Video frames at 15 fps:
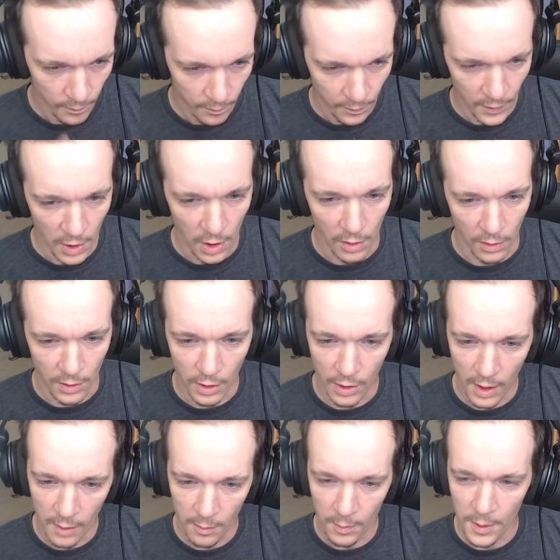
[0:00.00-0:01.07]
you know you
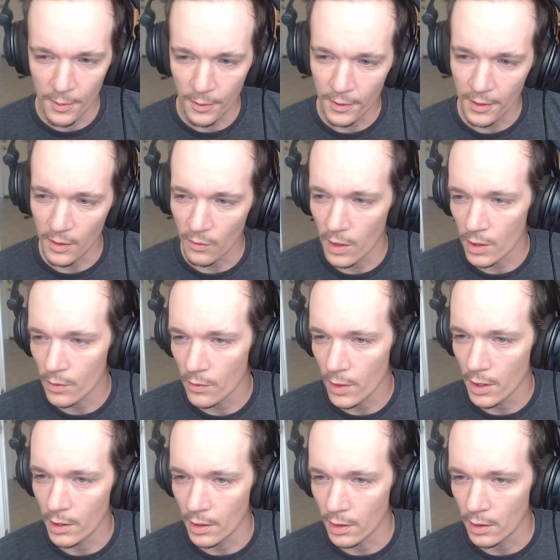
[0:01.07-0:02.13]
got people that want to
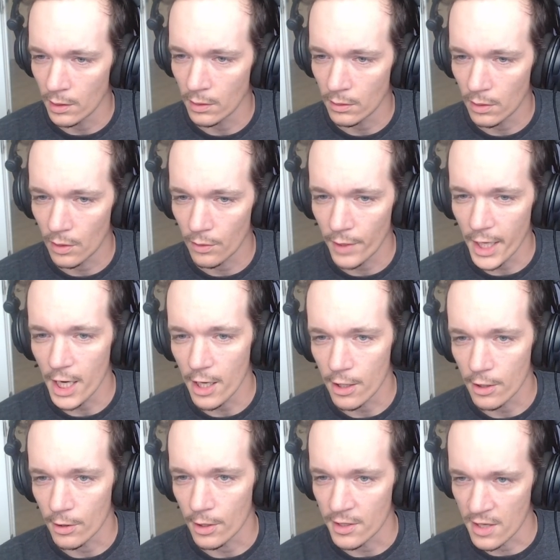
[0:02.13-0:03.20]
run a
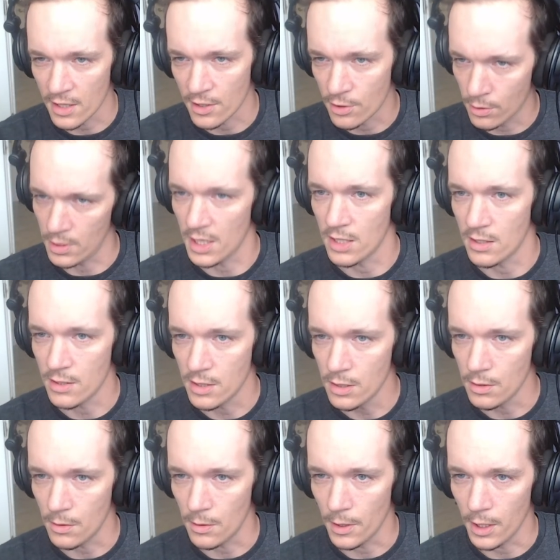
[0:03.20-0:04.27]
radiator attached to an AC
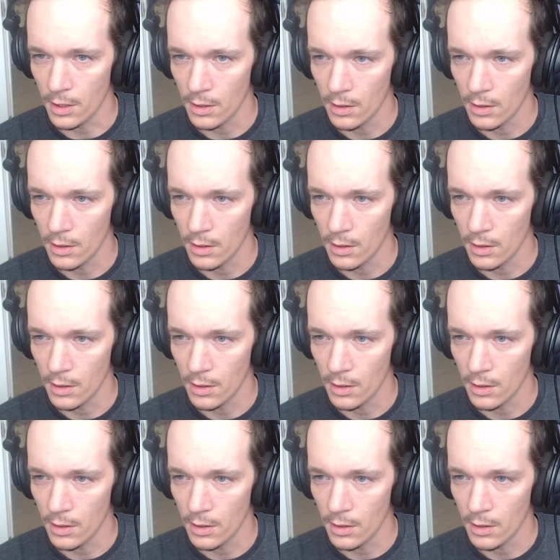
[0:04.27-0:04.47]
unit,